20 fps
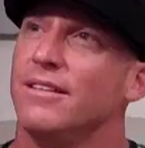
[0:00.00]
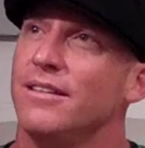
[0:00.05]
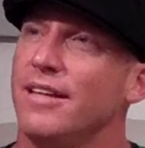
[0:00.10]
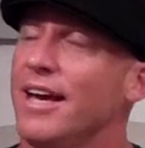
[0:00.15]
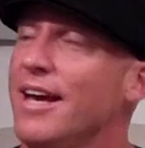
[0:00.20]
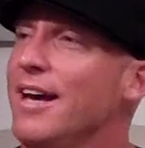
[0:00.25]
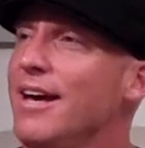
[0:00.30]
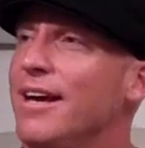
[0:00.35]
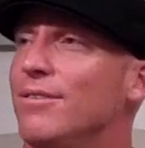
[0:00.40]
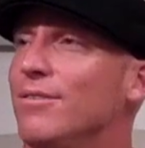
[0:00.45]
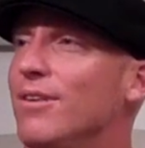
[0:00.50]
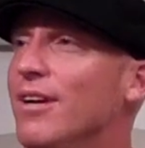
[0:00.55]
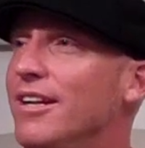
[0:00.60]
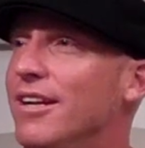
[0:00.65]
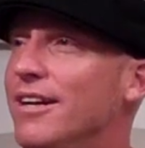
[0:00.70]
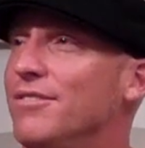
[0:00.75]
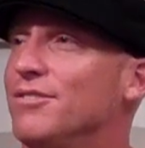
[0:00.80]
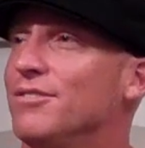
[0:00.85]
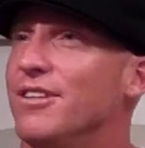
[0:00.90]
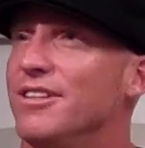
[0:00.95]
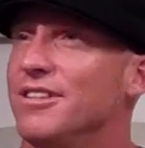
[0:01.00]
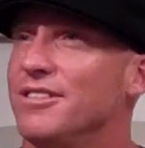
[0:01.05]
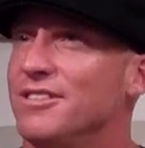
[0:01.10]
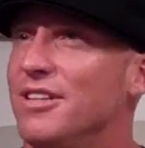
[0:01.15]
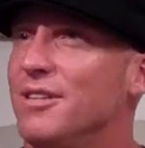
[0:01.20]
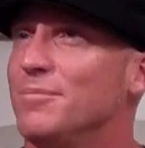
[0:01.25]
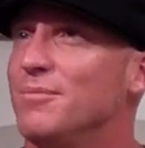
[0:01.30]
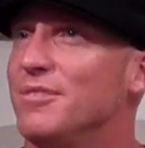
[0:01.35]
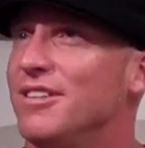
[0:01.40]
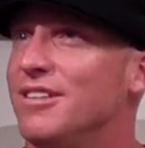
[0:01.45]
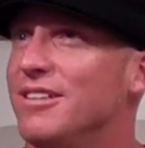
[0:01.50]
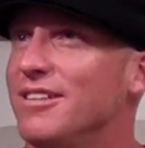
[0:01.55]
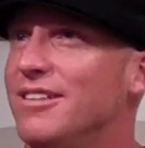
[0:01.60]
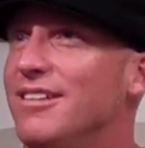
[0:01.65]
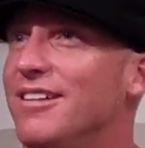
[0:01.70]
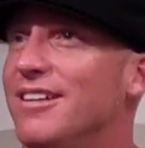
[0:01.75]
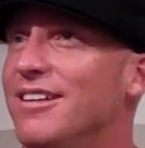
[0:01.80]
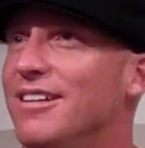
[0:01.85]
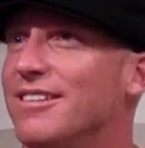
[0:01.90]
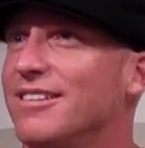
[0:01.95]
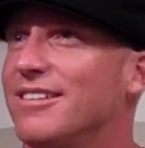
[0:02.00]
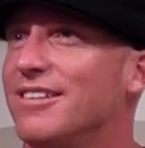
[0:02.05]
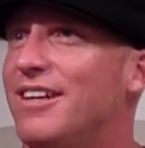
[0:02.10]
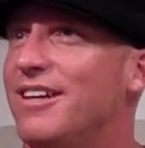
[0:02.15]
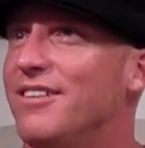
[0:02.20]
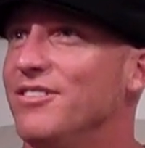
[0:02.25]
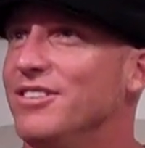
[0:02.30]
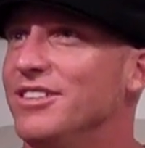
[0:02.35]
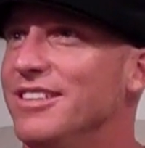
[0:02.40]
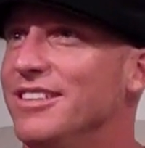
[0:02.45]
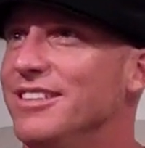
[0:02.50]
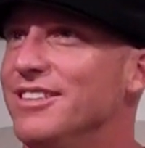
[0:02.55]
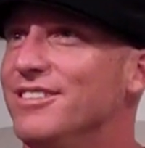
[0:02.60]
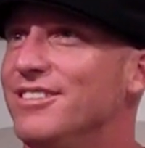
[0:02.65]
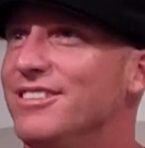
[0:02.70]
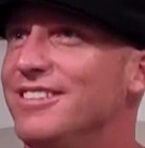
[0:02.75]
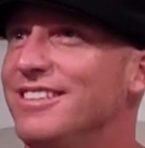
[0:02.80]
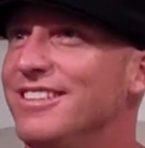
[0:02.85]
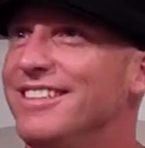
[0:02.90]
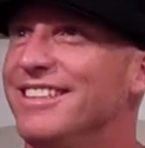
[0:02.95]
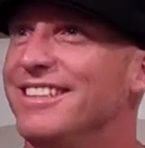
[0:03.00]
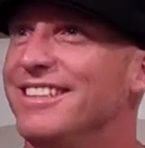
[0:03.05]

Yeah, right after I stepped in a on a kiawe needle.